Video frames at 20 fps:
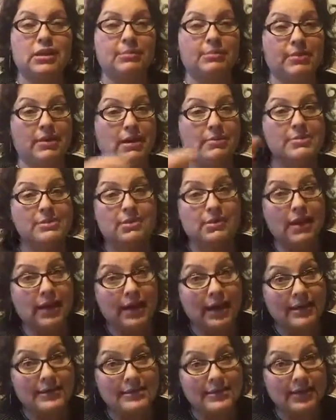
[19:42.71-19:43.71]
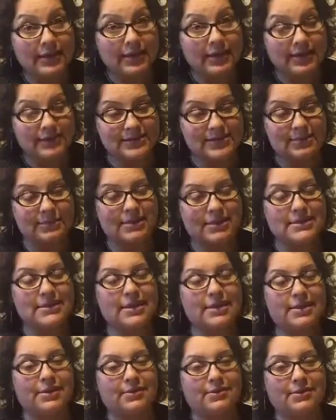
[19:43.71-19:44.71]
but I'm so glad I did, because let me tell
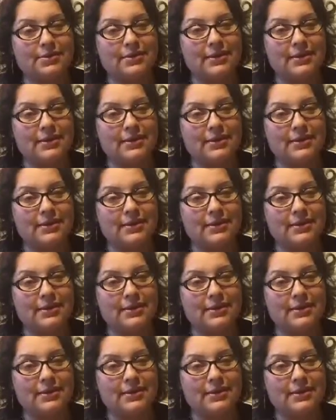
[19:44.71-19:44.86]
you,